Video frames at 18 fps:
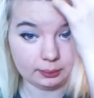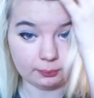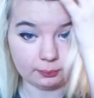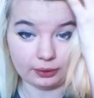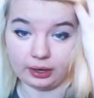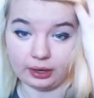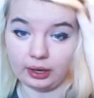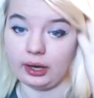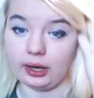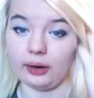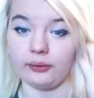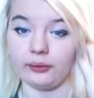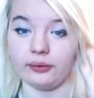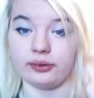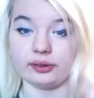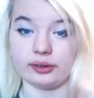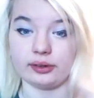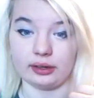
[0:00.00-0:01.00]
But I would
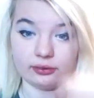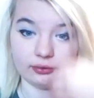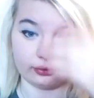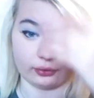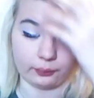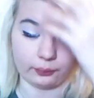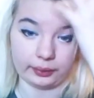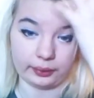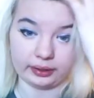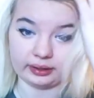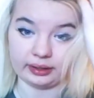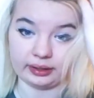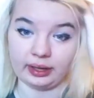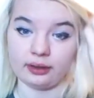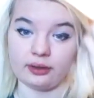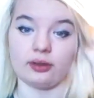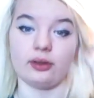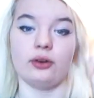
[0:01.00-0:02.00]
suggest throwing
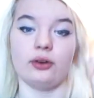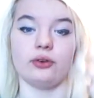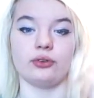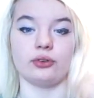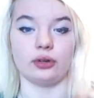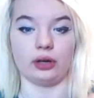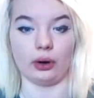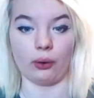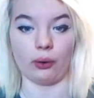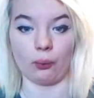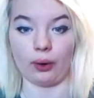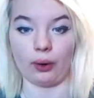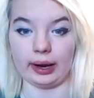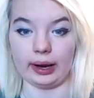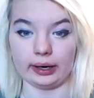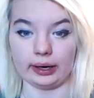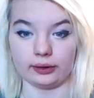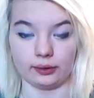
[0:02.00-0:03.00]
that solution
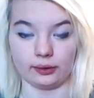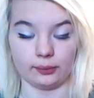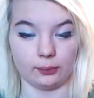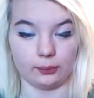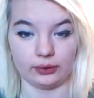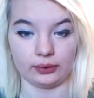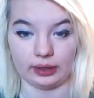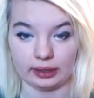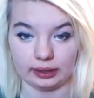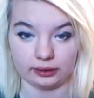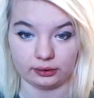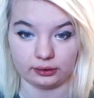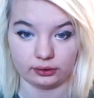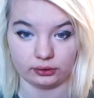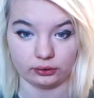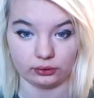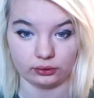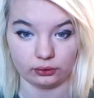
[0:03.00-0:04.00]
away. Don't put that
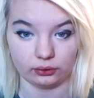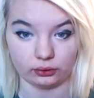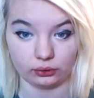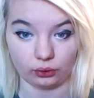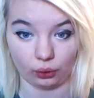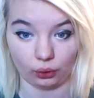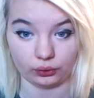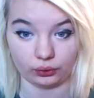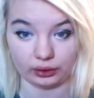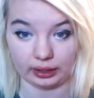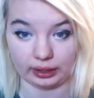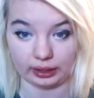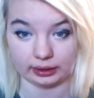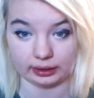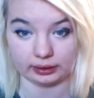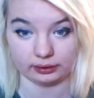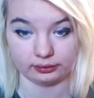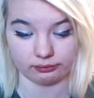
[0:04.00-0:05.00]
into your
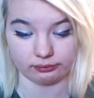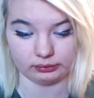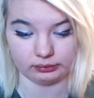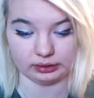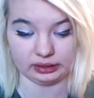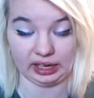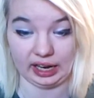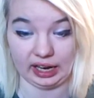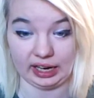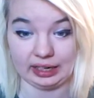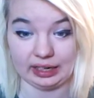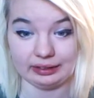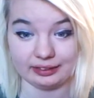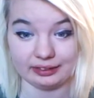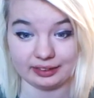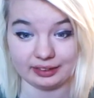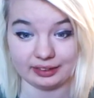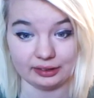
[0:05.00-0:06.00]
contacts
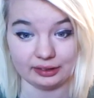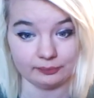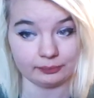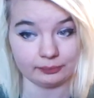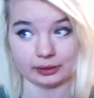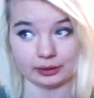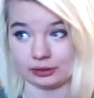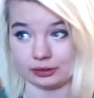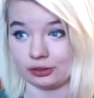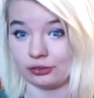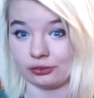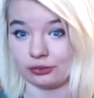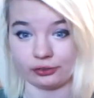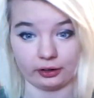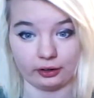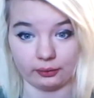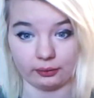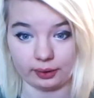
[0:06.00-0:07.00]
case. Just
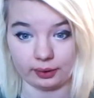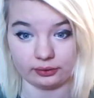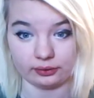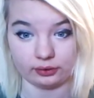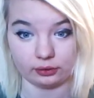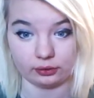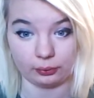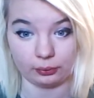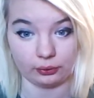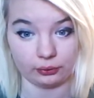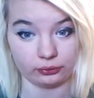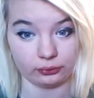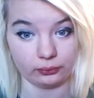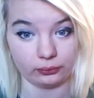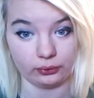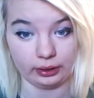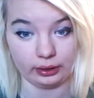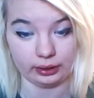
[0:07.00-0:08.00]
throw it away as soon as
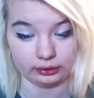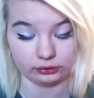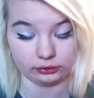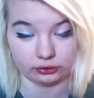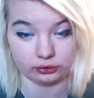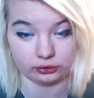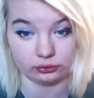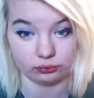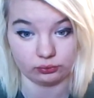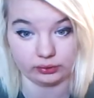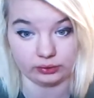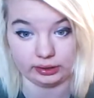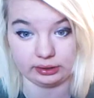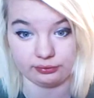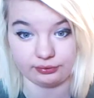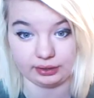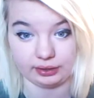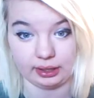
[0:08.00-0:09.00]
possible and just
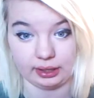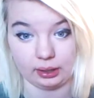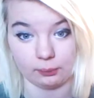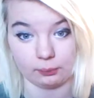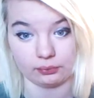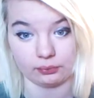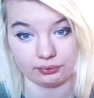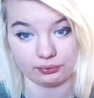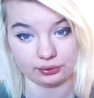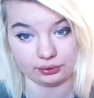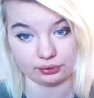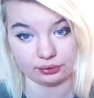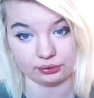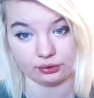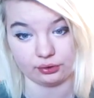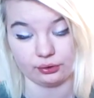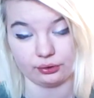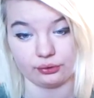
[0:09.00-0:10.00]
refill it up with a new
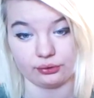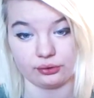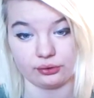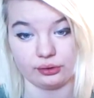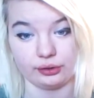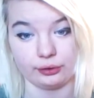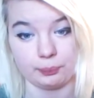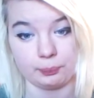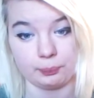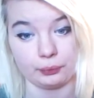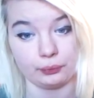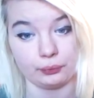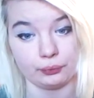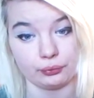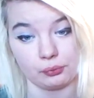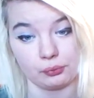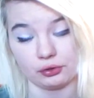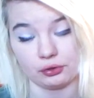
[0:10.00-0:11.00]
solution that you bought
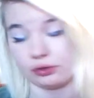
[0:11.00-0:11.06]
from the